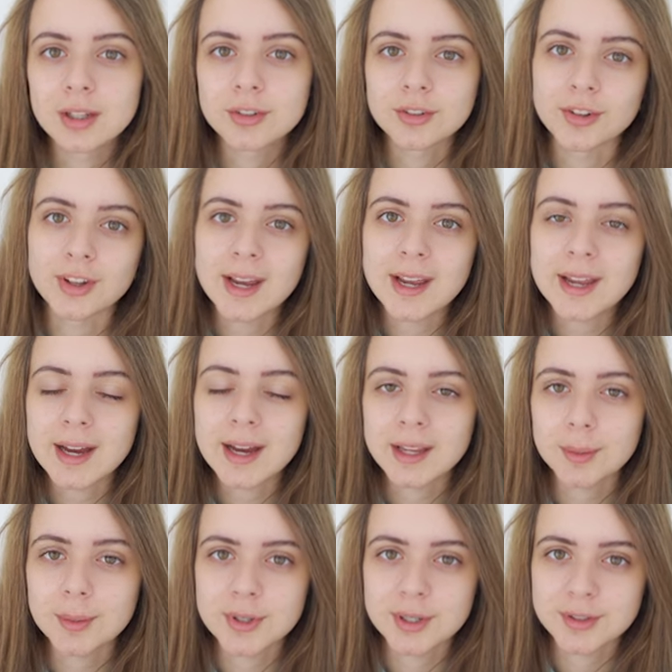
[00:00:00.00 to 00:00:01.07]
Today I
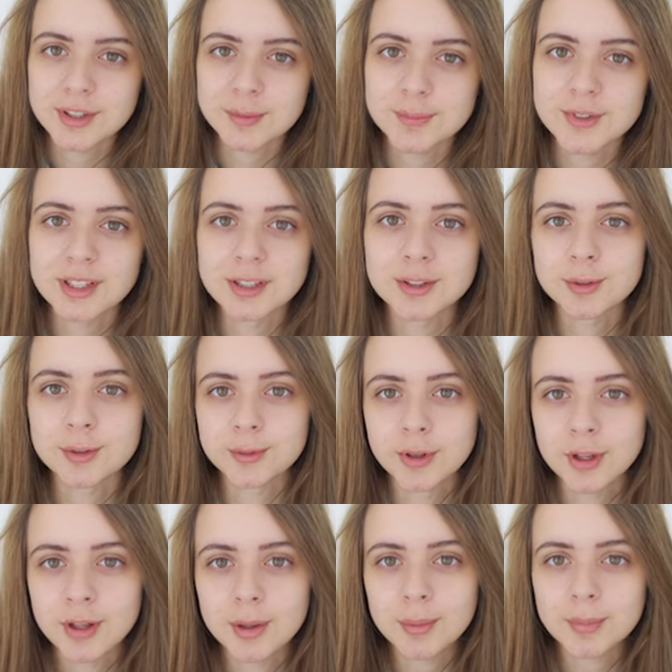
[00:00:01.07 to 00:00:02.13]
am attempting to
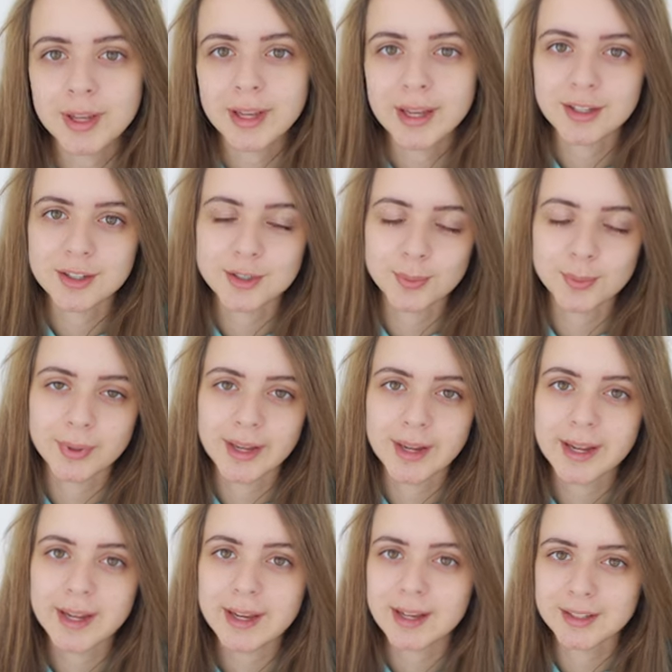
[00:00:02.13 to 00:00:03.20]
film and to
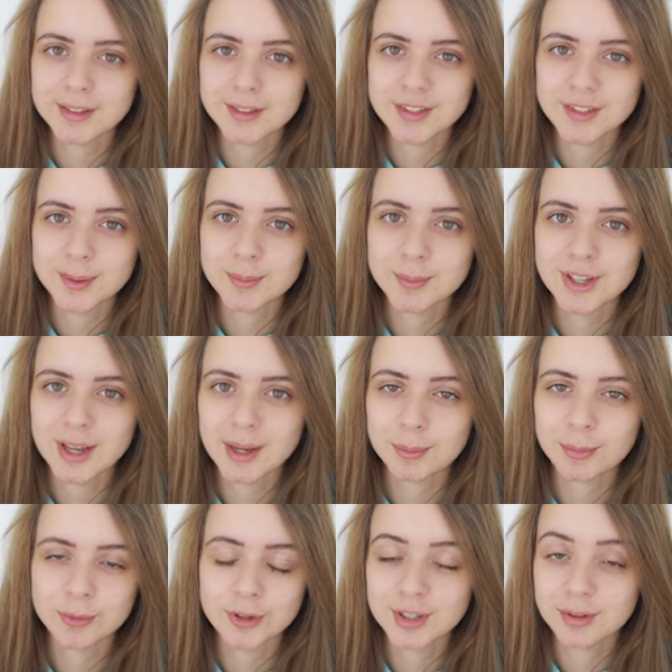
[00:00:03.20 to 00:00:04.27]
play at the same time
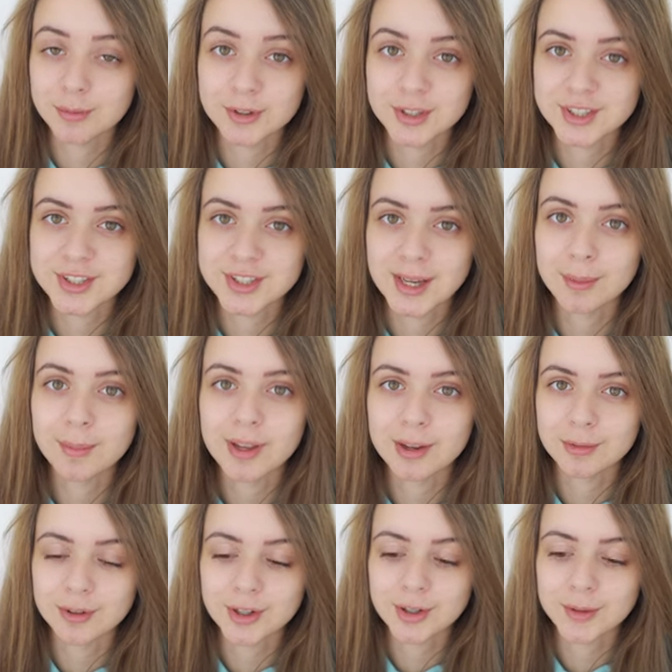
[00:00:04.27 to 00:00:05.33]
for the first time
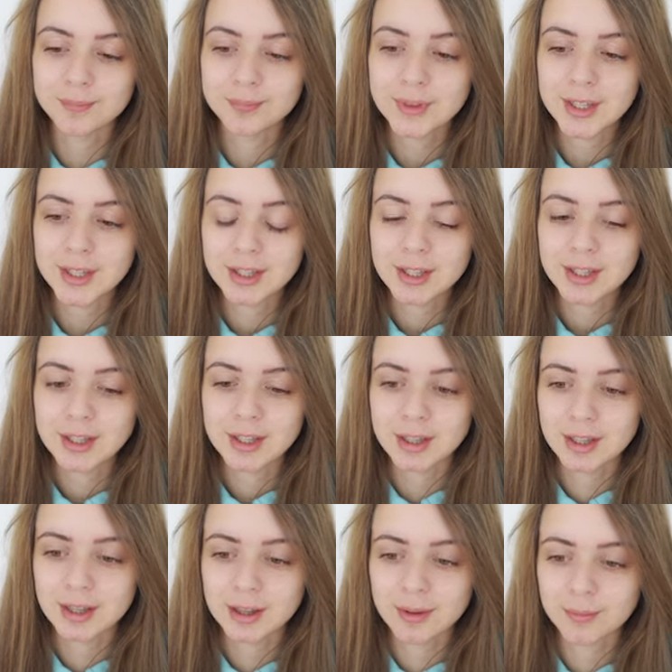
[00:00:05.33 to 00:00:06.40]
ever.
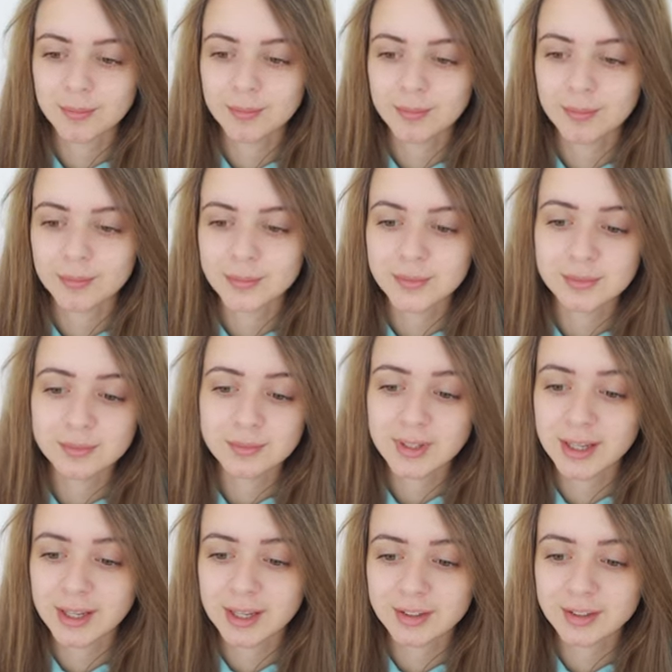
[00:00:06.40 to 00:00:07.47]
And
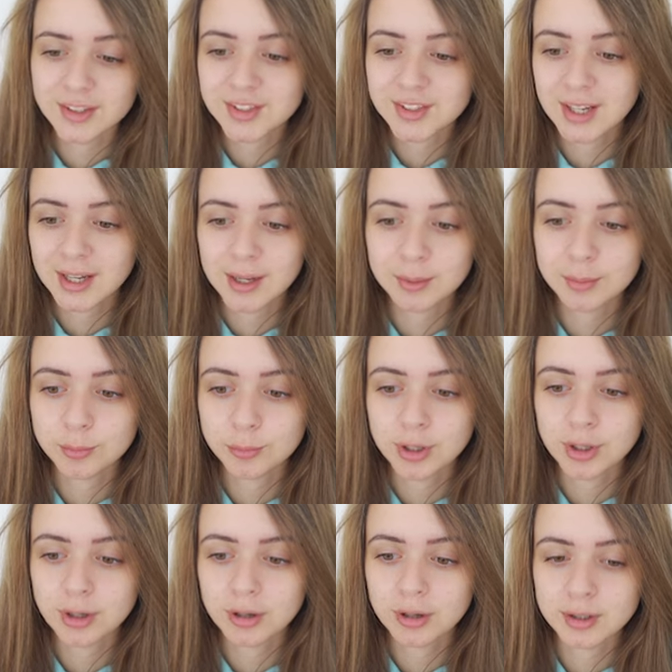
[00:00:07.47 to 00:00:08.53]
this time
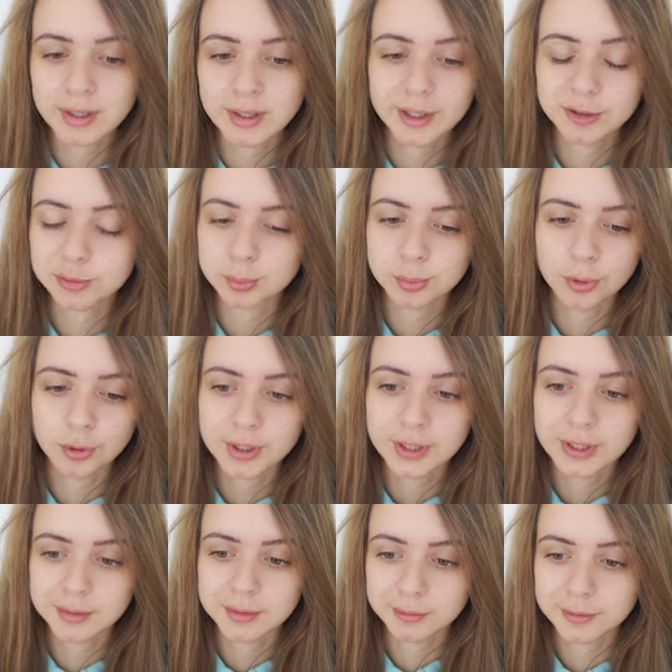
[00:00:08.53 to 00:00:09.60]
we are
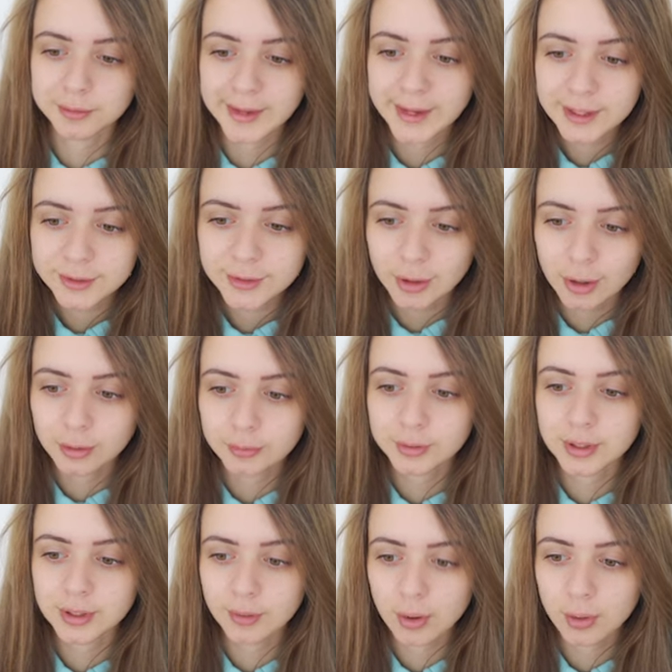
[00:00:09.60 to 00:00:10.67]
exploring the flags of
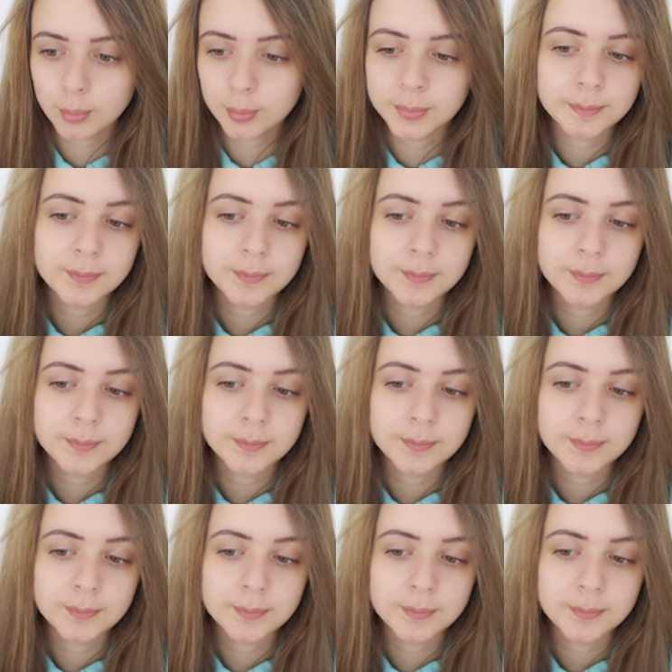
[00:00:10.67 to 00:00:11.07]
Europe.